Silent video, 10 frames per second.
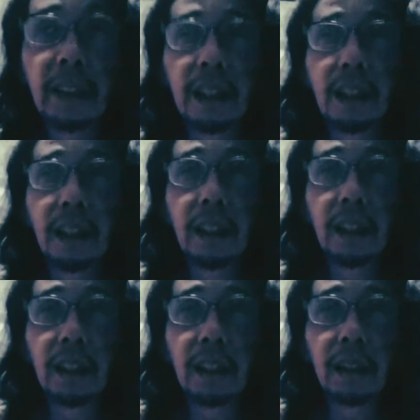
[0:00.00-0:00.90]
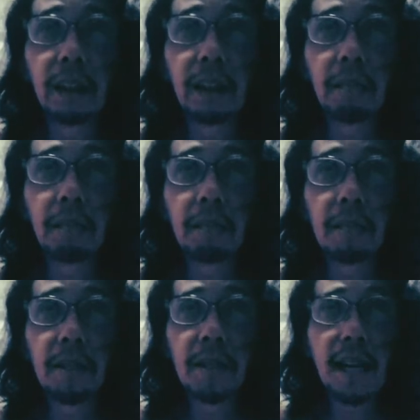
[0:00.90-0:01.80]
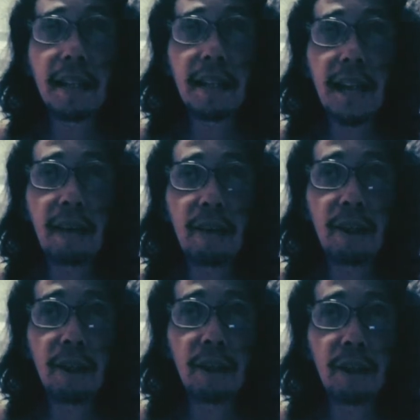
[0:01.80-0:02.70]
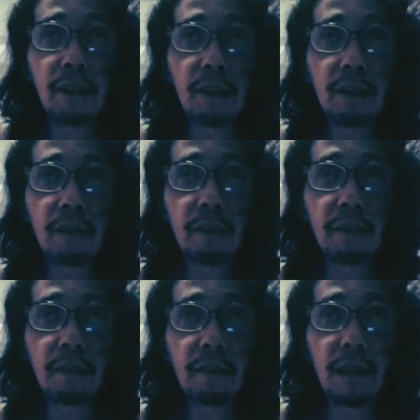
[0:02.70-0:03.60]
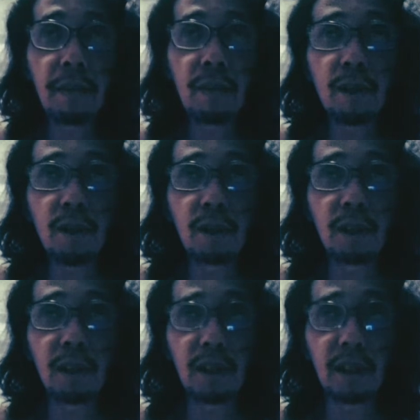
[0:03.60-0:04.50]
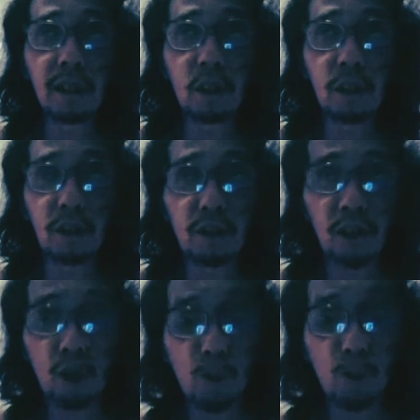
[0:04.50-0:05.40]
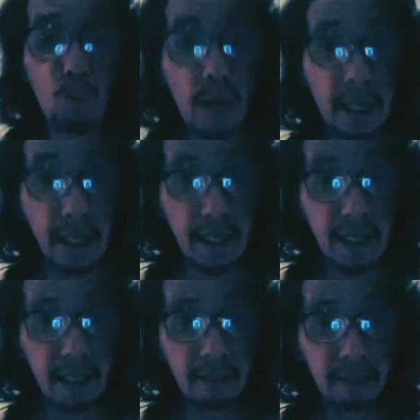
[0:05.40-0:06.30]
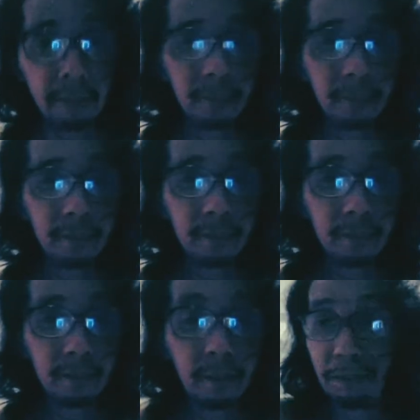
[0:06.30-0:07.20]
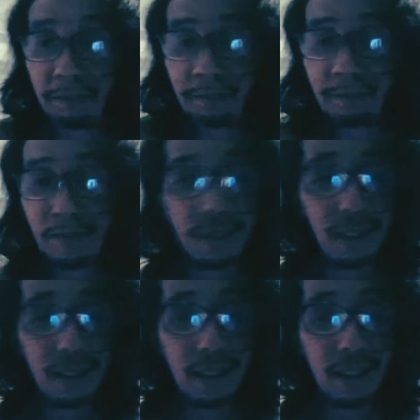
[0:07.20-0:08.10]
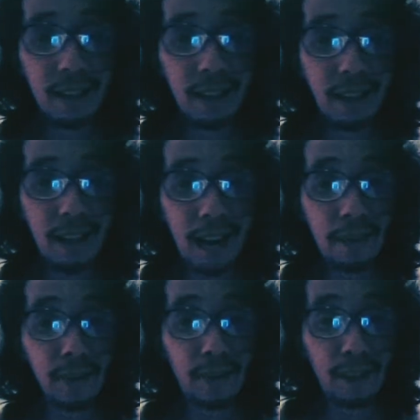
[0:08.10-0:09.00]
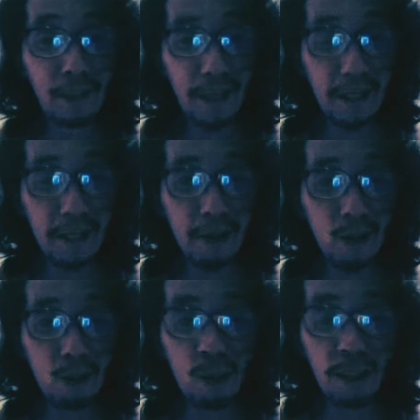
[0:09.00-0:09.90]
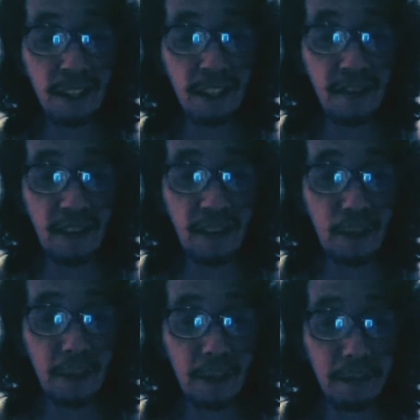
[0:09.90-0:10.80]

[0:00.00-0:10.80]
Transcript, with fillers: um, says that we should, maybe we should uh, concentrate on reels. Well, I'm in the Philippines, so reels isn't available.